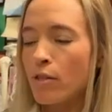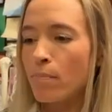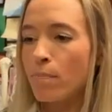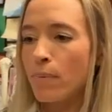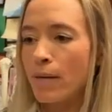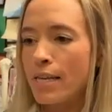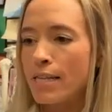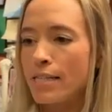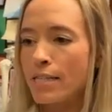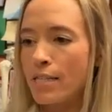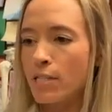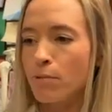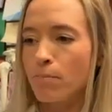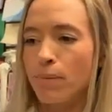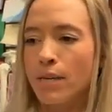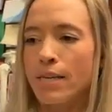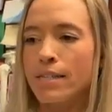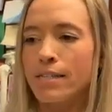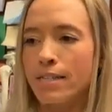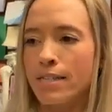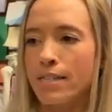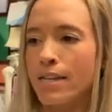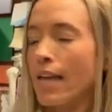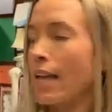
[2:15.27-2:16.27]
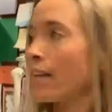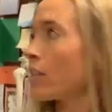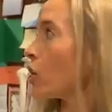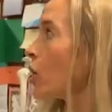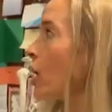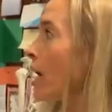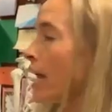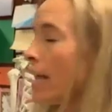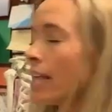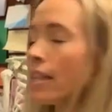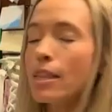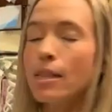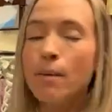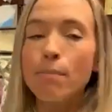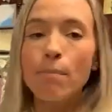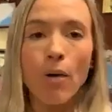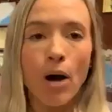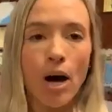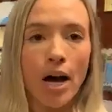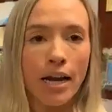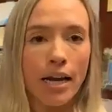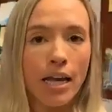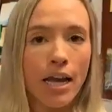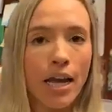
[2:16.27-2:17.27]
the pieces piece together in the
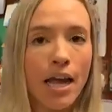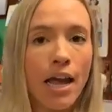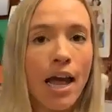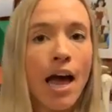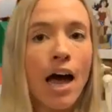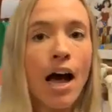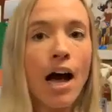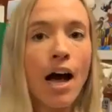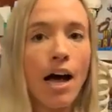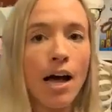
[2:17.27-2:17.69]
body,